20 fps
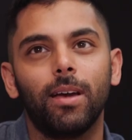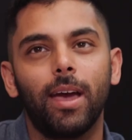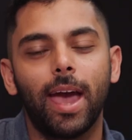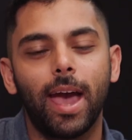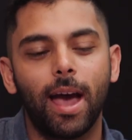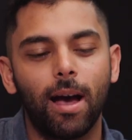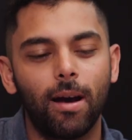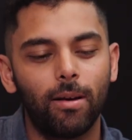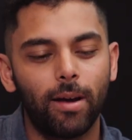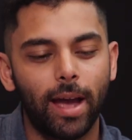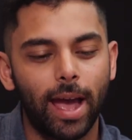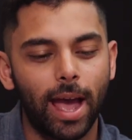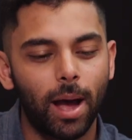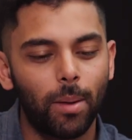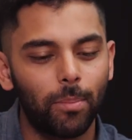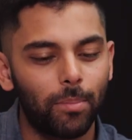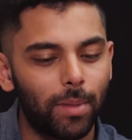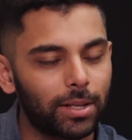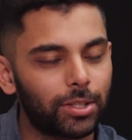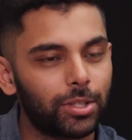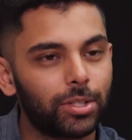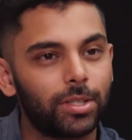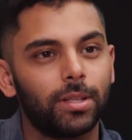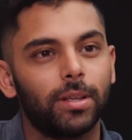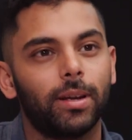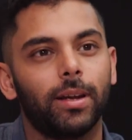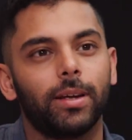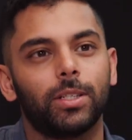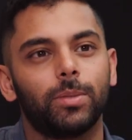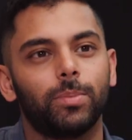Wow. How much
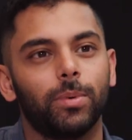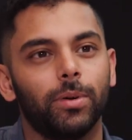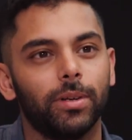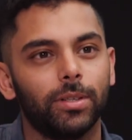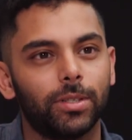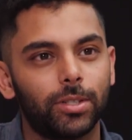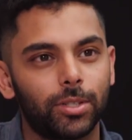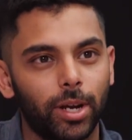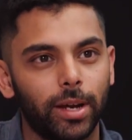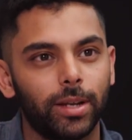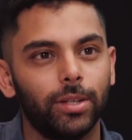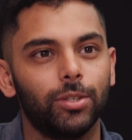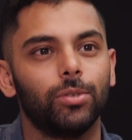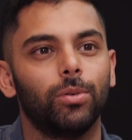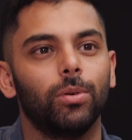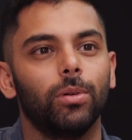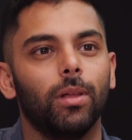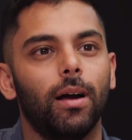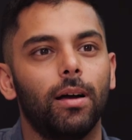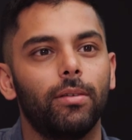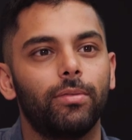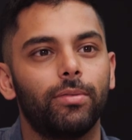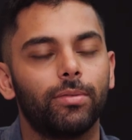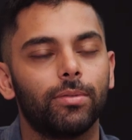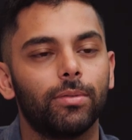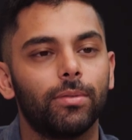did experience change your life?